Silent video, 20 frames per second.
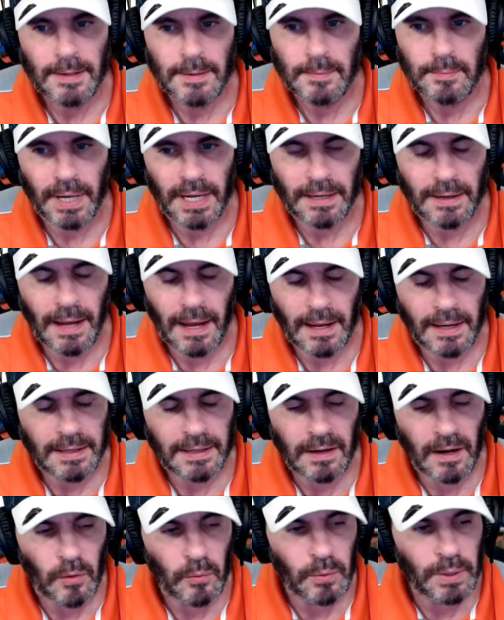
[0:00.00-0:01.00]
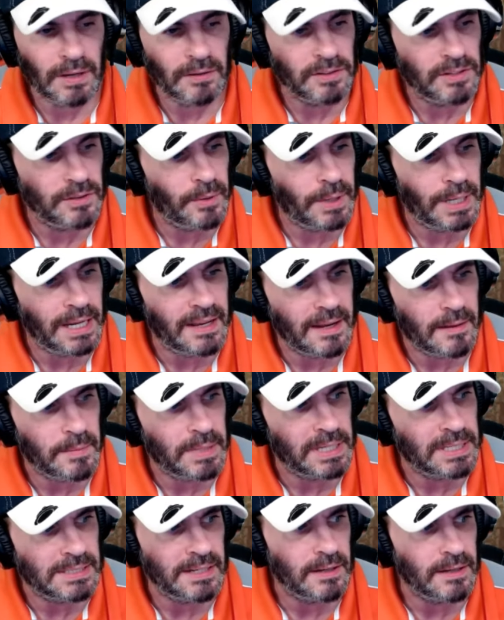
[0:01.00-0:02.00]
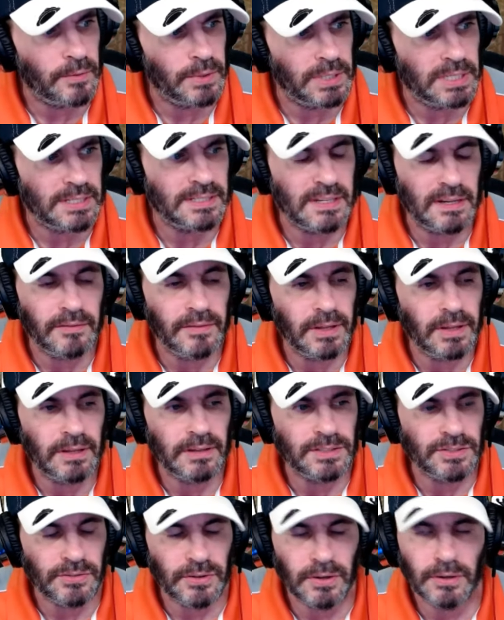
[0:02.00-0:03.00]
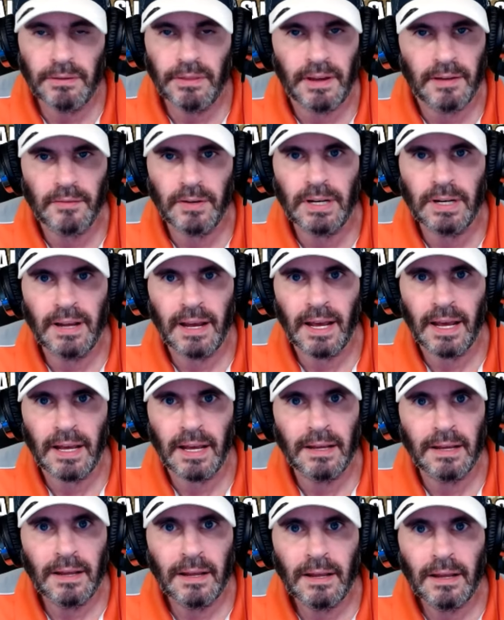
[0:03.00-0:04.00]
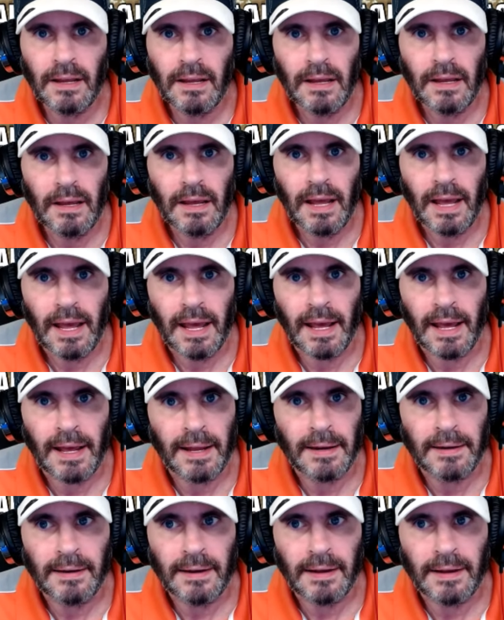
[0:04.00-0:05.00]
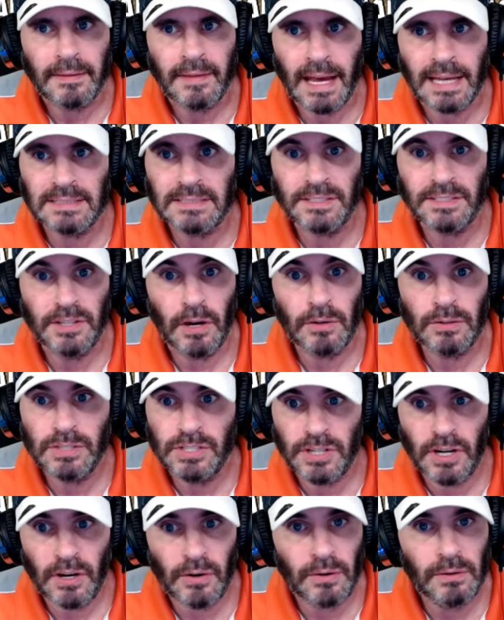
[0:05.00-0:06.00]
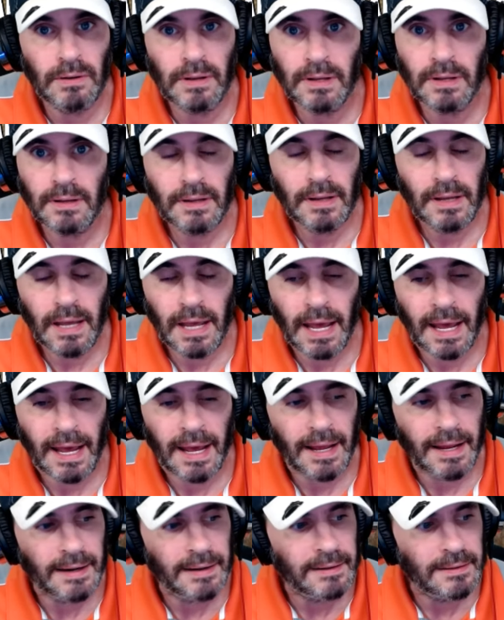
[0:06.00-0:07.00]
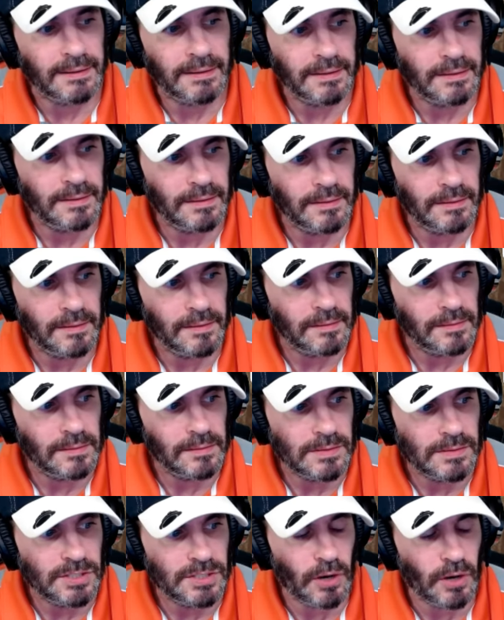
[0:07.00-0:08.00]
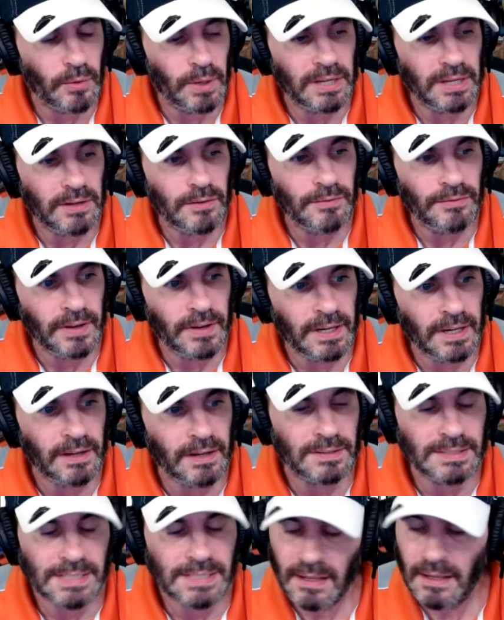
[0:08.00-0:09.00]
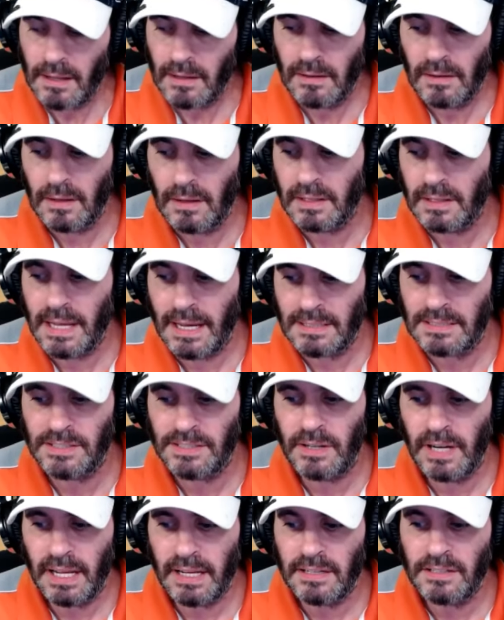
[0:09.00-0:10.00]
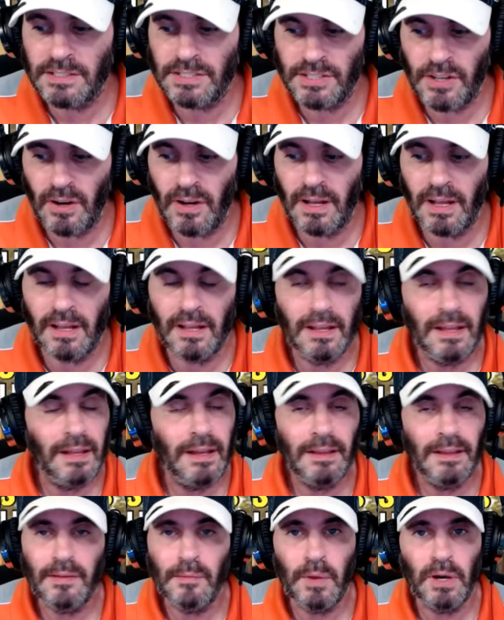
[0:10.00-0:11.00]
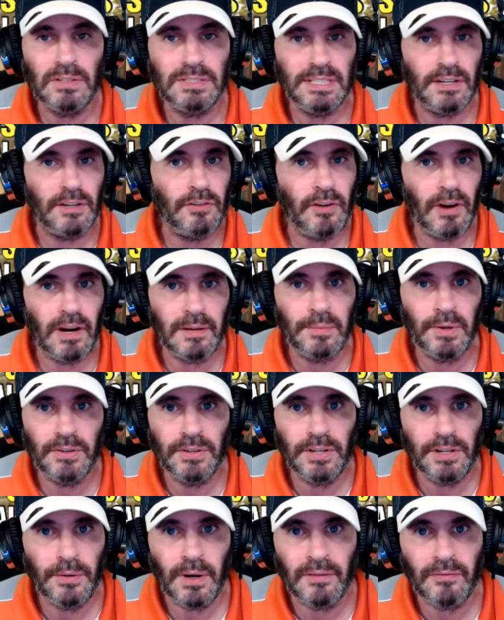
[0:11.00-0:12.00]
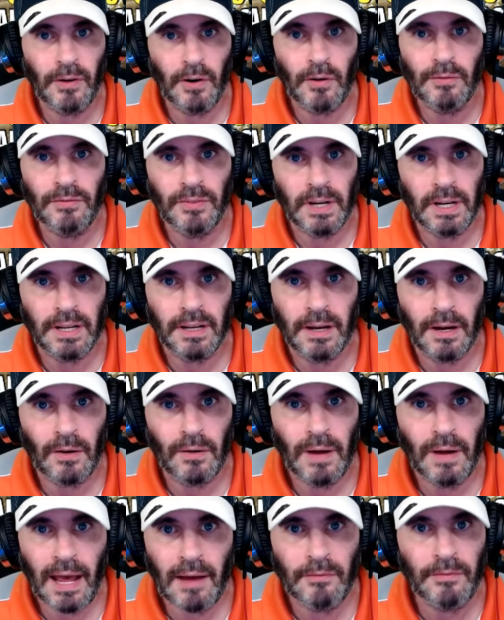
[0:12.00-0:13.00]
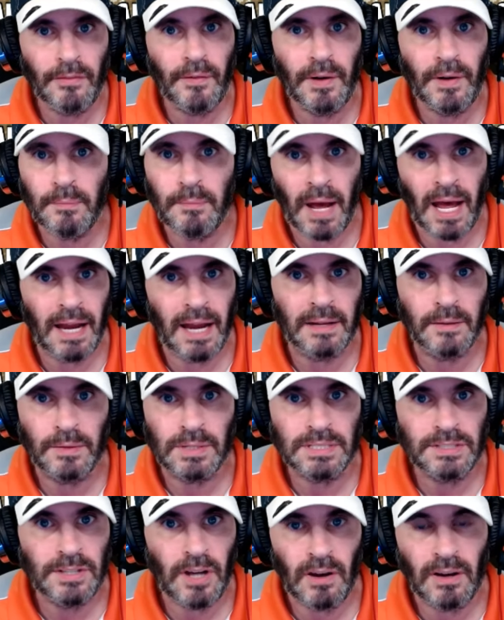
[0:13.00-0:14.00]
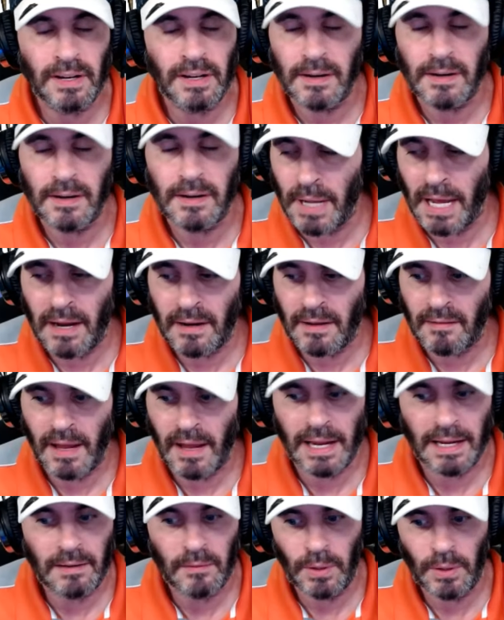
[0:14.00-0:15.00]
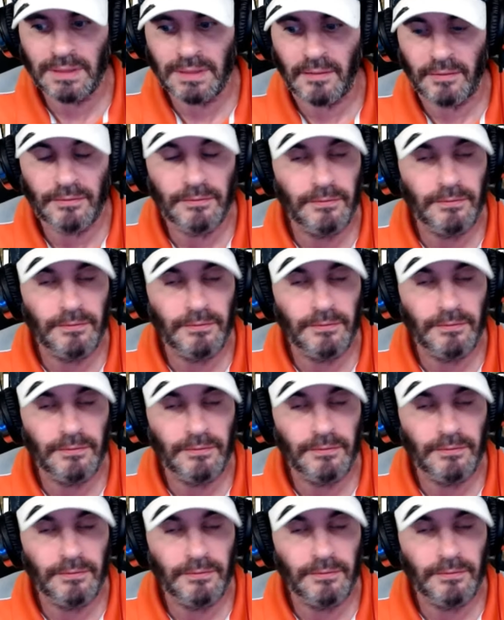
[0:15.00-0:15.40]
But, you know, we don't do any gimmicks here. We just give you the truth every day. And that's no joke. And showing you videos. Look, yesterday you saw the most incredible UFO video. Everybody was talking about it like, what the?